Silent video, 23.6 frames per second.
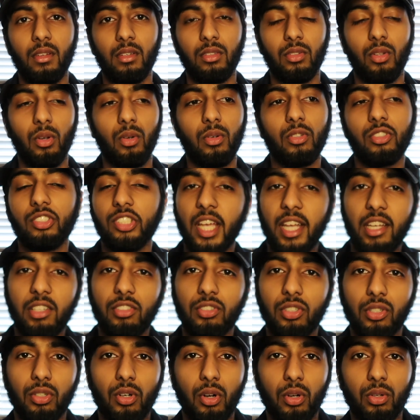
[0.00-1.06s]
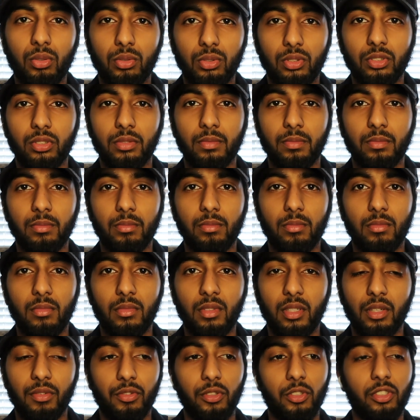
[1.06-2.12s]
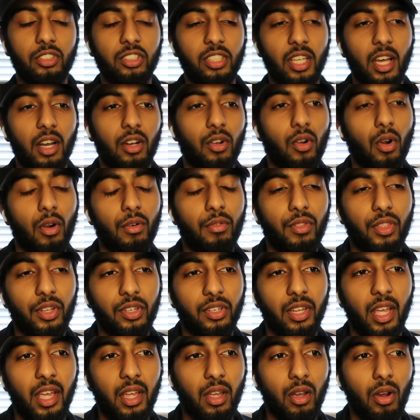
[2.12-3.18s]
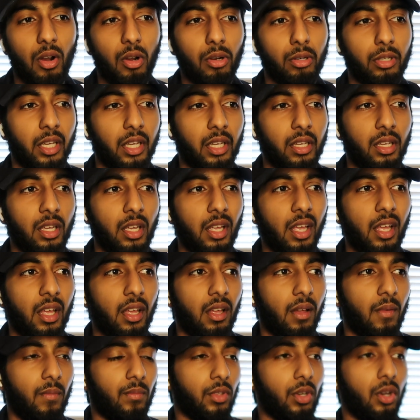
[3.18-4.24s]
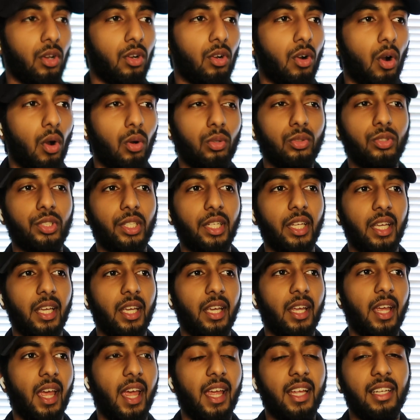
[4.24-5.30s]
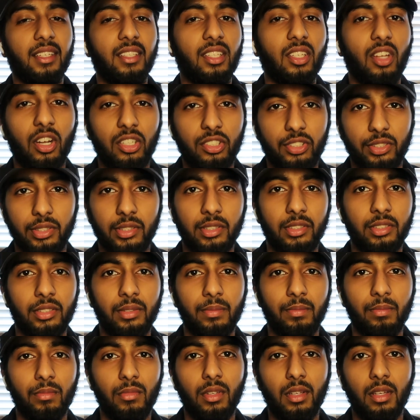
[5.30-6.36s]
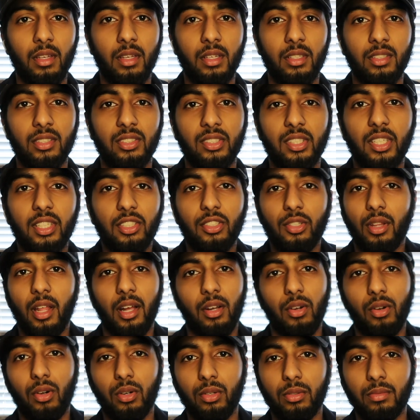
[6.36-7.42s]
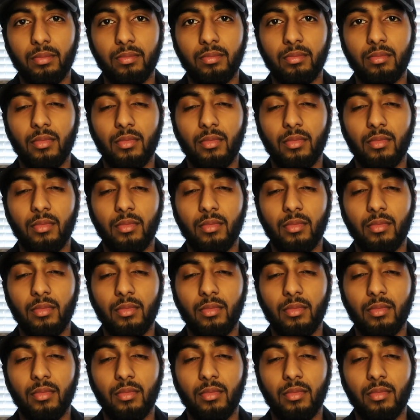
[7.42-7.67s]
Don't change your goals. If you set a goal for the day, okay, gold's going to hit 1800, stick to that goal.